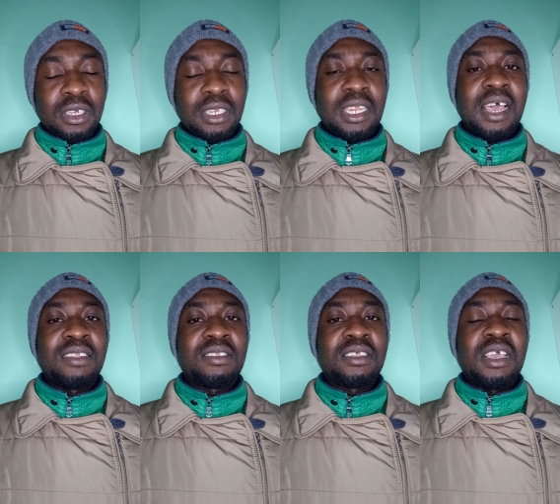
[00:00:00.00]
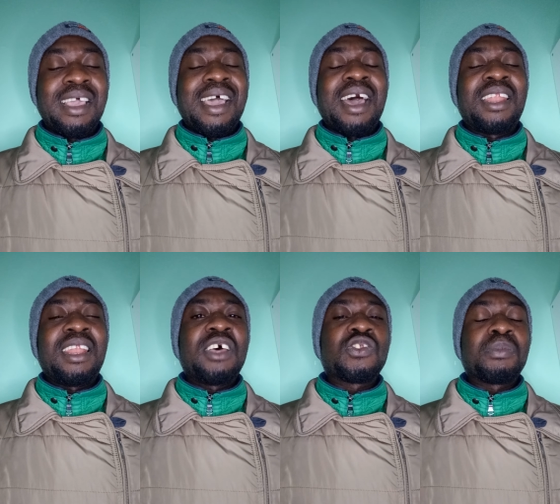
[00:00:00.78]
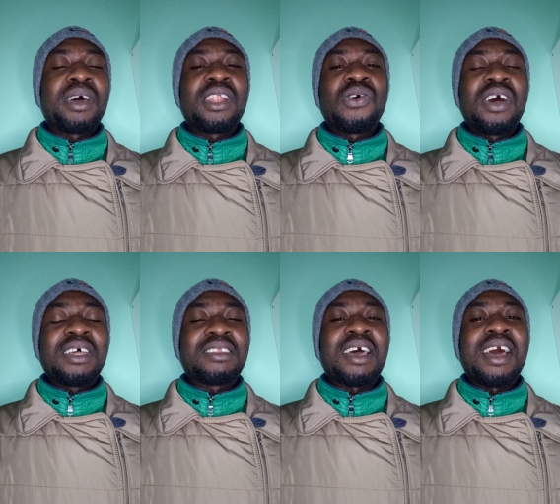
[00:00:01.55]
that Allah subhanahu wa
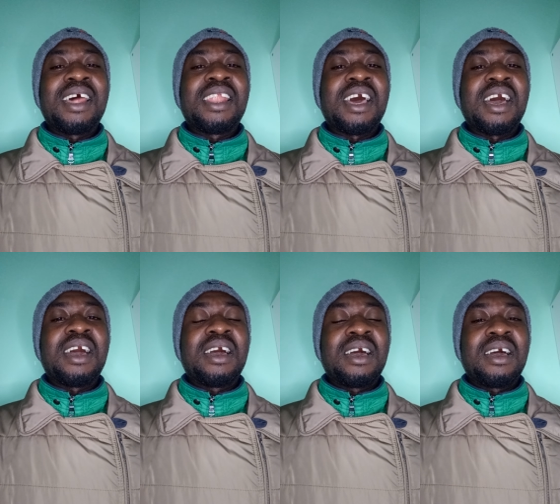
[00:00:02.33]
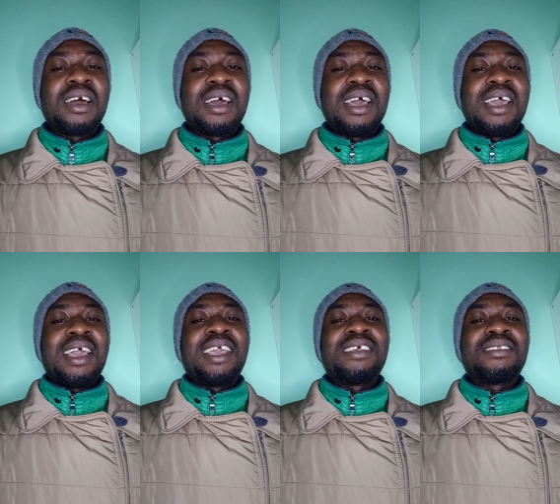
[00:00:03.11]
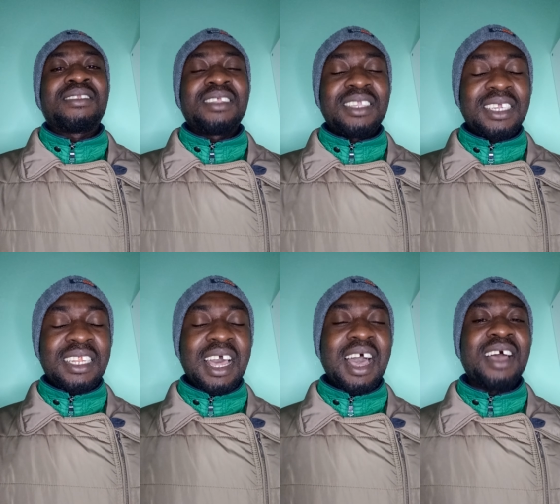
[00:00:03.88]
ta'ala is
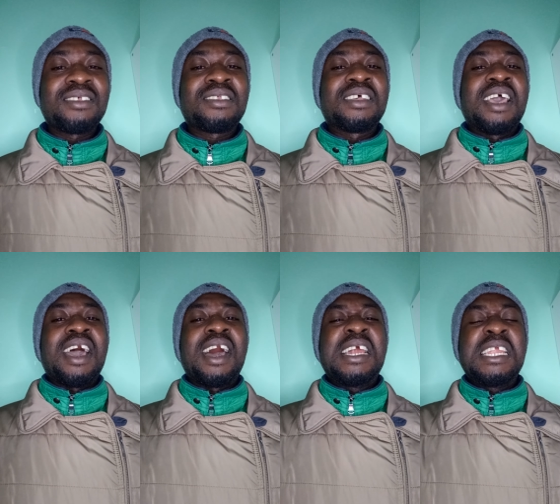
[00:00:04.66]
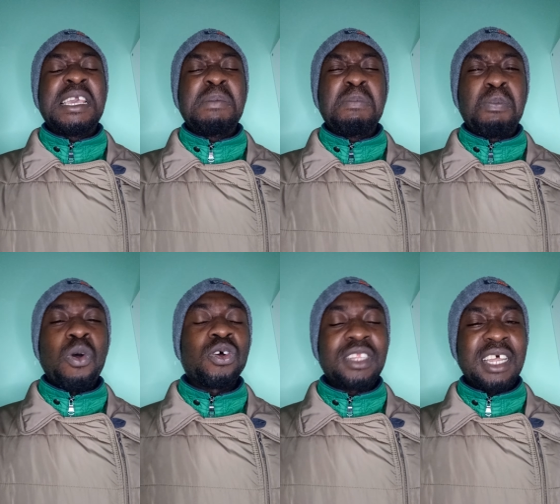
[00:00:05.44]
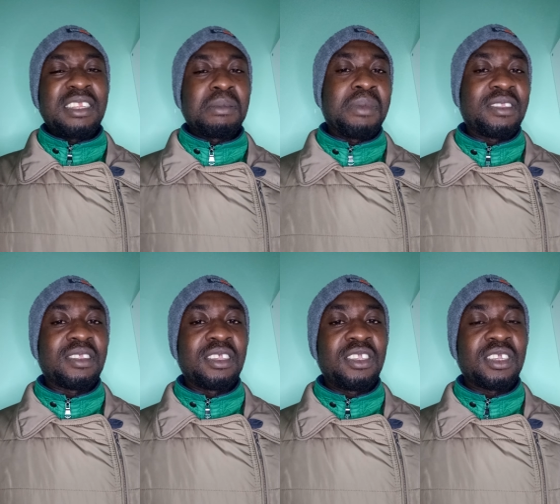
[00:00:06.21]
teaching us an important
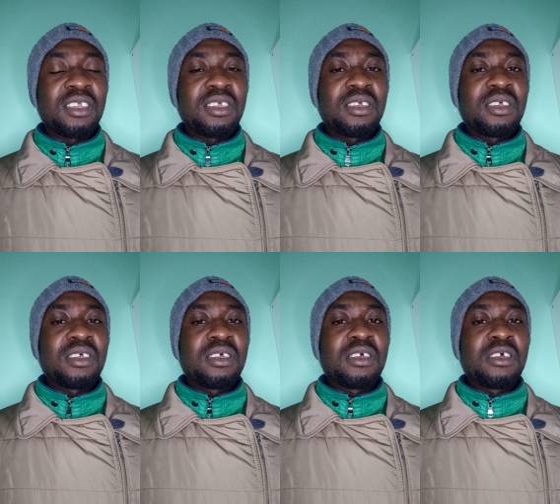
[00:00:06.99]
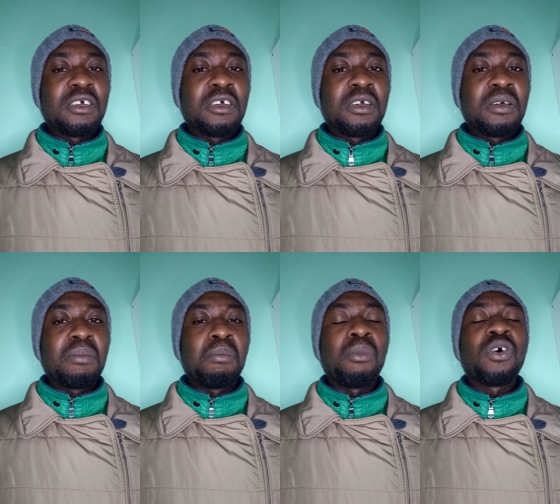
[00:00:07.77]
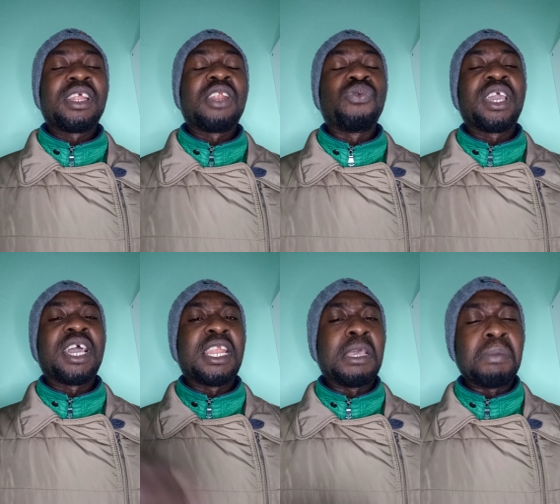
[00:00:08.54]
message more than we
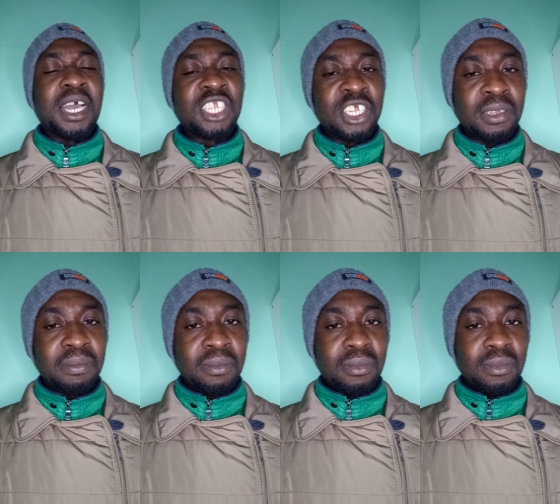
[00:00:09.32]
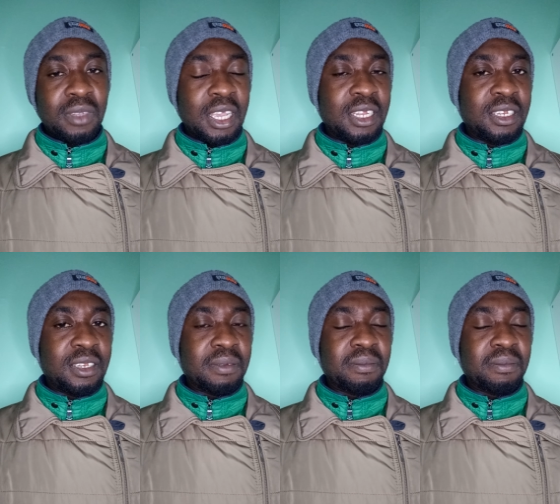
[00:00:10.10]
can imagine. And